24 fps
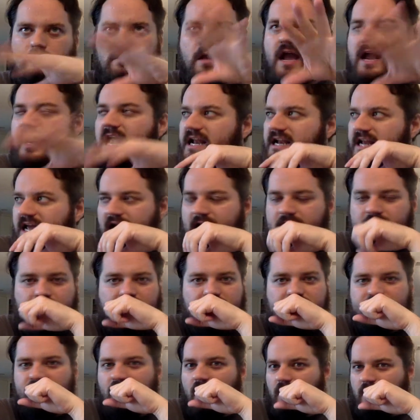I
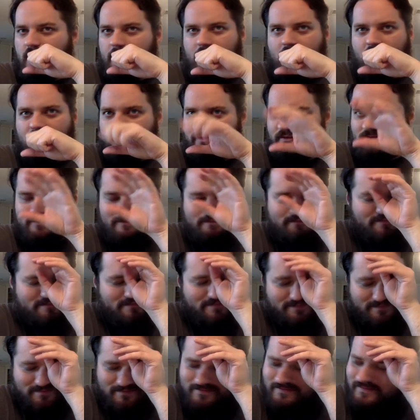gotta talk about this.
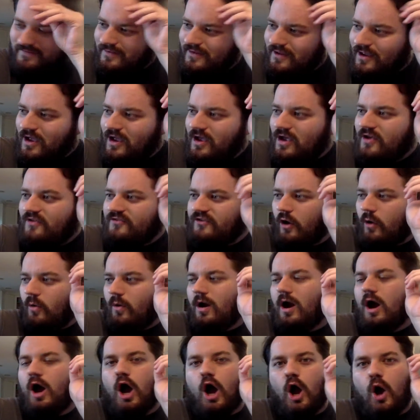
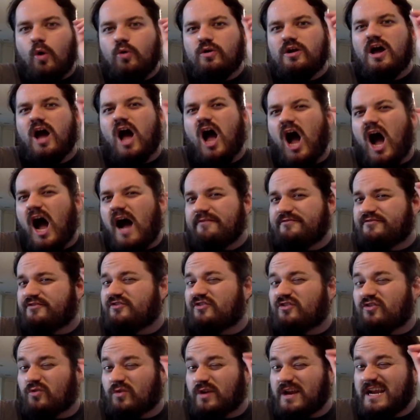So, Oda
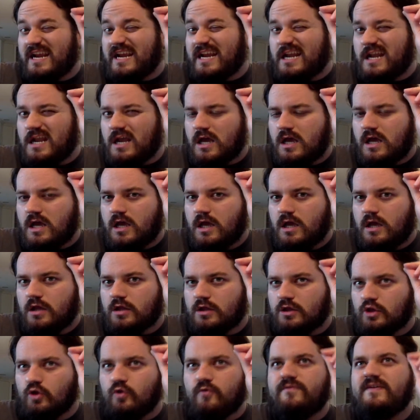off-screened
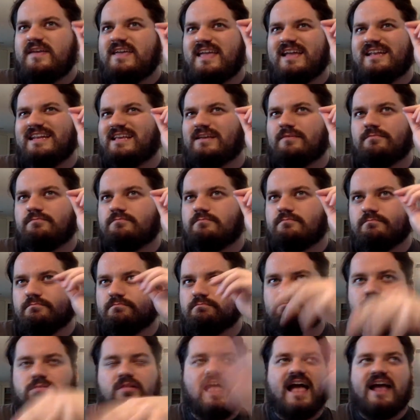Luffy getting
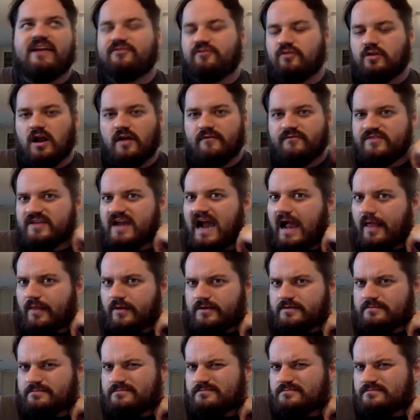blasted off the
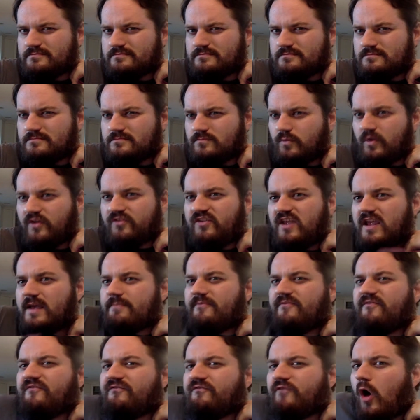island. We see
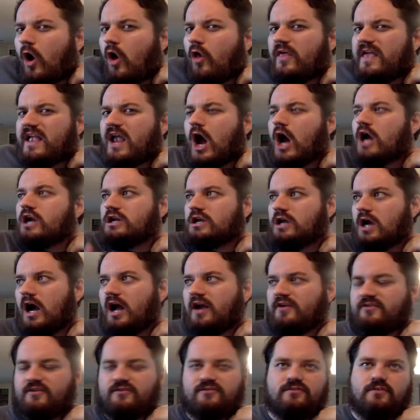him falling
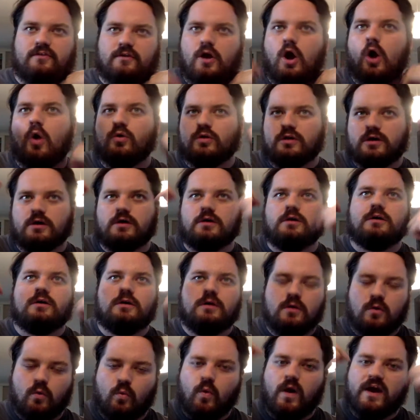unconscious. The Oda,
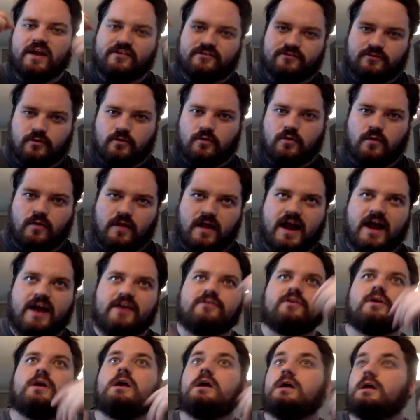white circle eyes.